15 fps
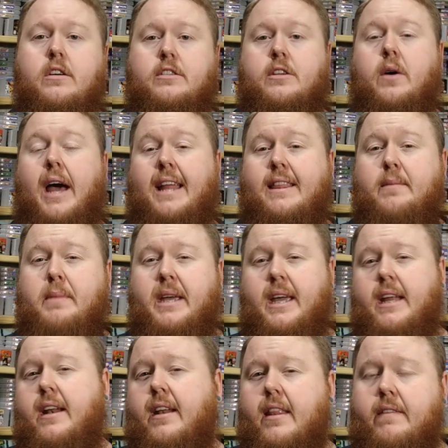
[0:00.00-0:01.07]
So at the
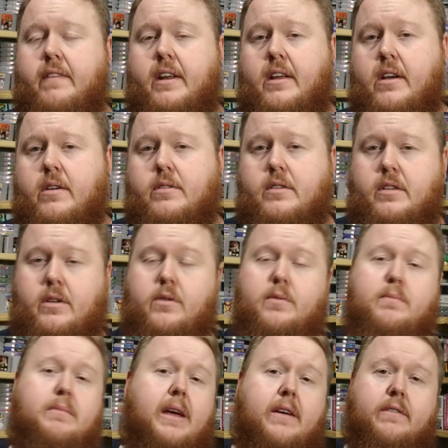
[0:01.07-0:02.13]
beginning of the video,
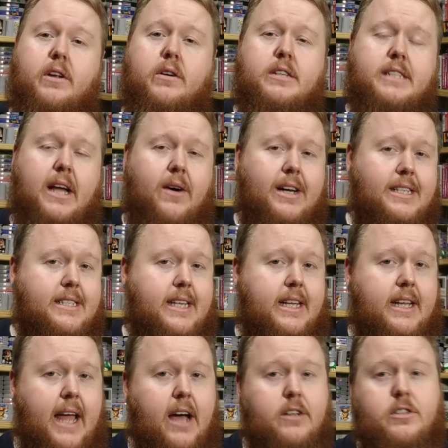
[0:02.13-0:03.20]
you may have noticed how I
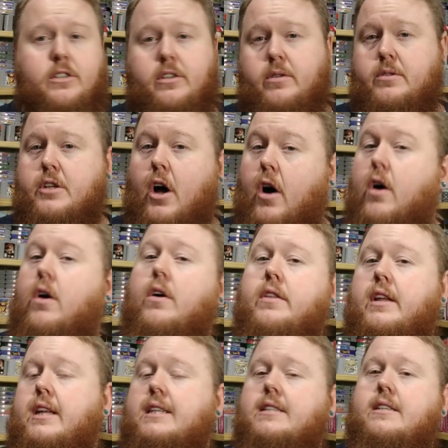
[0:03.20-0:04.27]
said how to use all
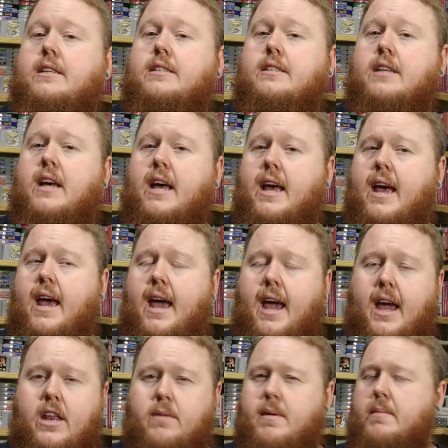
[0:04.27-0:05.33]
the listings,
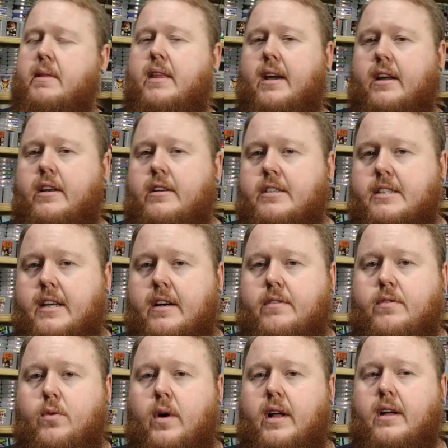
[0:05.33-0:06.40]
and you may be thinking to
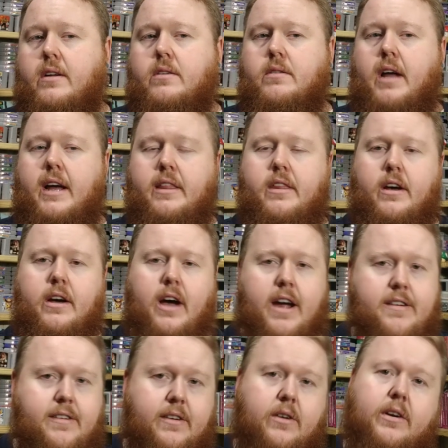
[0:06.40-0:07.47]
yourself, well, I thought I
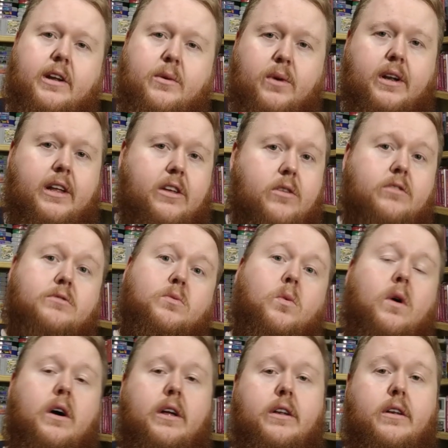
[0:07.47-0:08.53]
should only really use
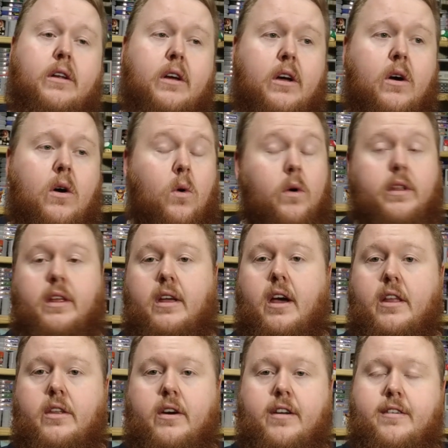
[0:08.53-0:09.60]
one or the
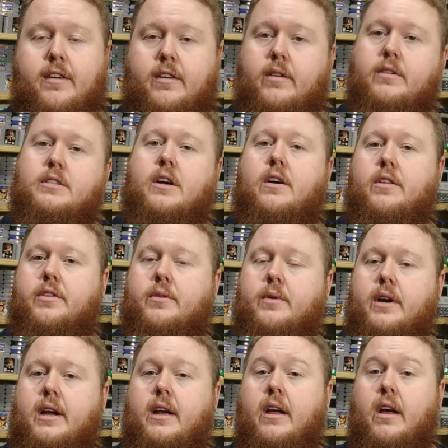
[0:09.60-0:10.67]
other. I shouldn't use all
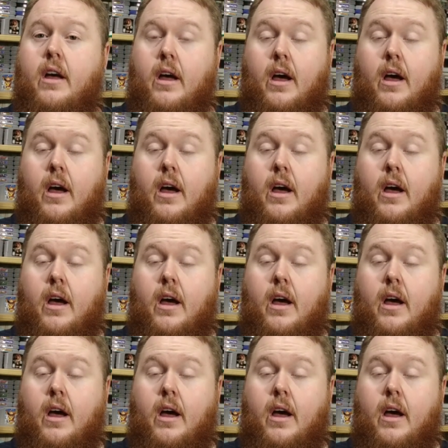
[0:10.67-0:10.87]
three.